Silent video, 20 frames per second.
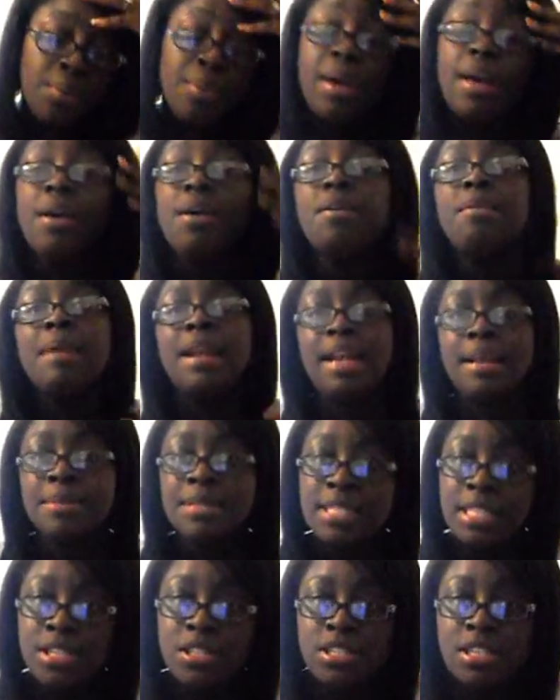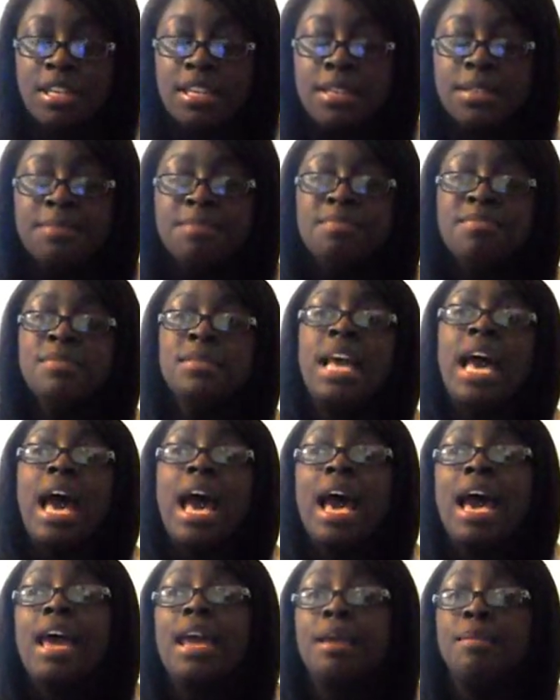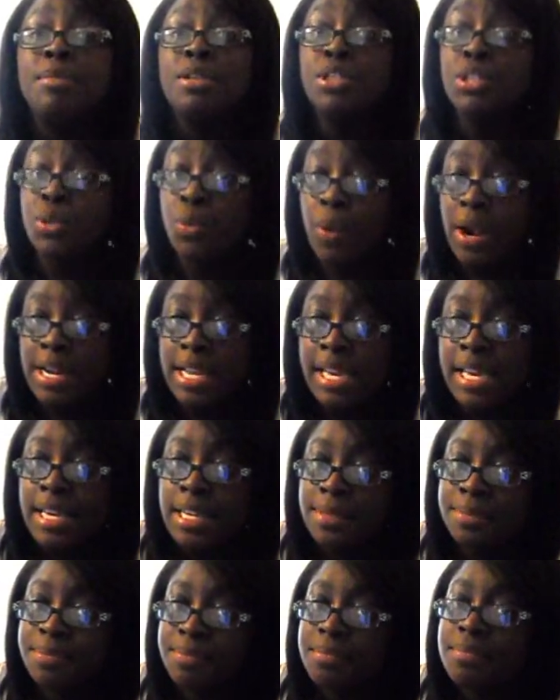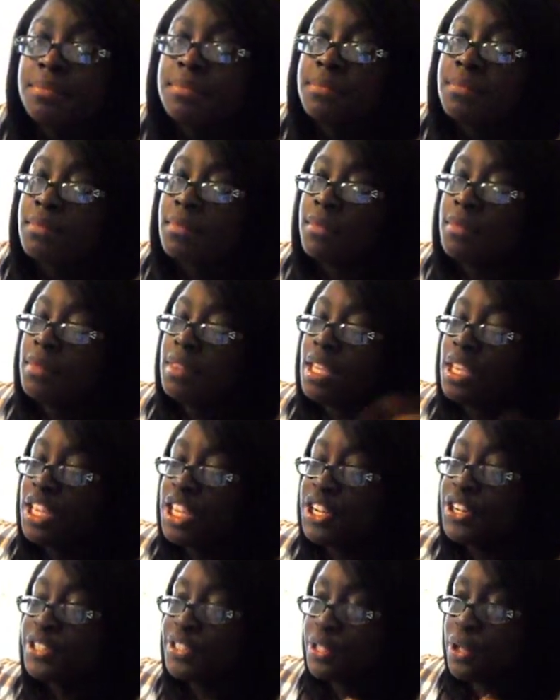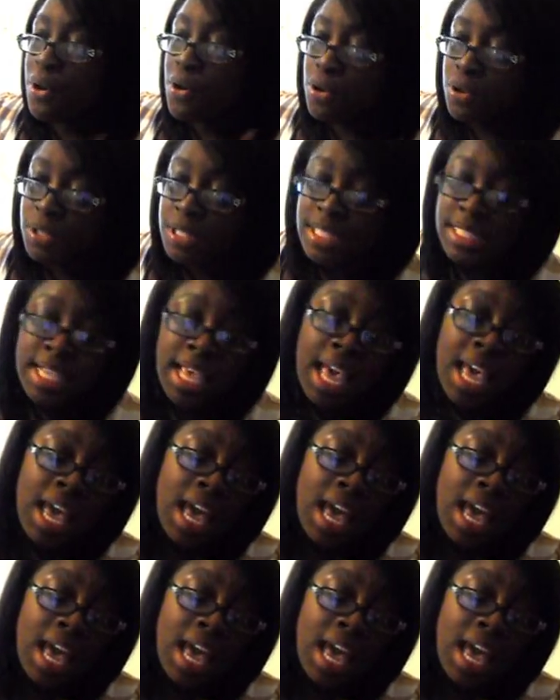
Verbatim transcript: well, my name is Keisha. I'm 20 years old.